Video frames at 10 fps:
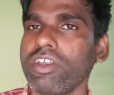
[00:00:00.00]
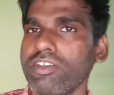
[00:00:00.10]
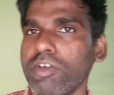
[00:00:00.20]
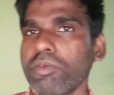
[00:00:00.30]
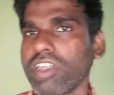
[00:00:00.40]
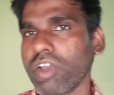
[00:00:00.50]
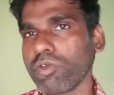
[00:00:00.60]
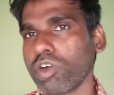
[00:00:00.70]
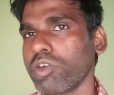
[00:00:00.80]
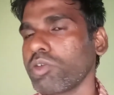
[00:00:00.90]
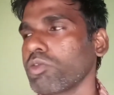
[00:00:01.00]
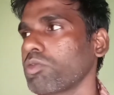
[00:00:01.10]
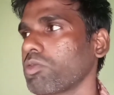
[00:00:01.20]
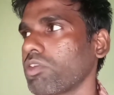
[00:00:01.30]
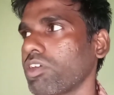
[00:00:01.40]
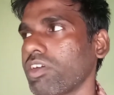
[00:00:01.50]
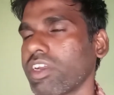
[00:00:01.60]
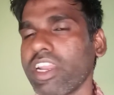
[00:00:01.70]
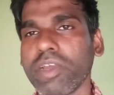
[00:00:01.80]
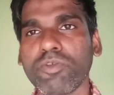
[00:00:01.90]
Suppose I want to
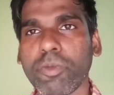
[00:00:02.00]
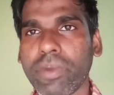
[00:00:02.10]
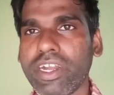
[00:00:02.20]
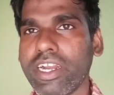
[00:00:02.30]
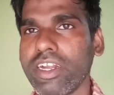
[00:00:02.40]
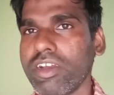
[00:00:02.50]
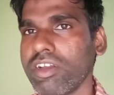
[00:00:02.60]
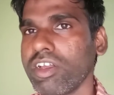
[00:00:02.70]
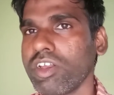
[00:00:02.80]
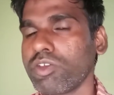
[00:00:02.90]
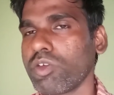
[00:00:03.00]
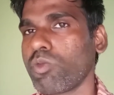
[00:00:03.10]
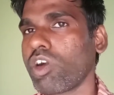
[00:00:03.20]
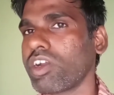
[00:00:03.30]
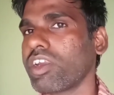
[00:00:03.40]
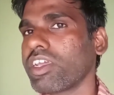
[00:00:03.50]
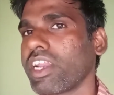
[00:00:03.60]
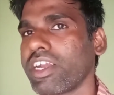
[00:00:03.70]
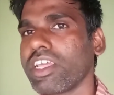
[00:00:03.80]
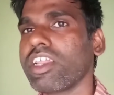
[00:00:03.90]
claim on patent, so what
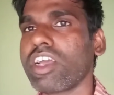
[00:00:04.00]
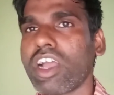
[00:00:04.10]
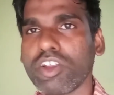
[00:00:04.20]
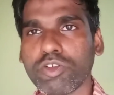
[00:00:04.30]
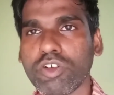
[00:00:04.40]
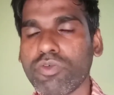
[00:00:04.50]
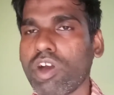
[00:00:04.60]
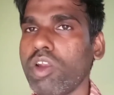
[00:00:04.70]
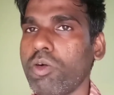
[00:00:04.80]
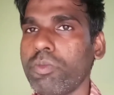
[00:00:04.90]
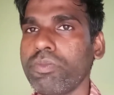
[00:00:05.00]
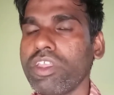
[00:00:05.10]
criteria I should follow?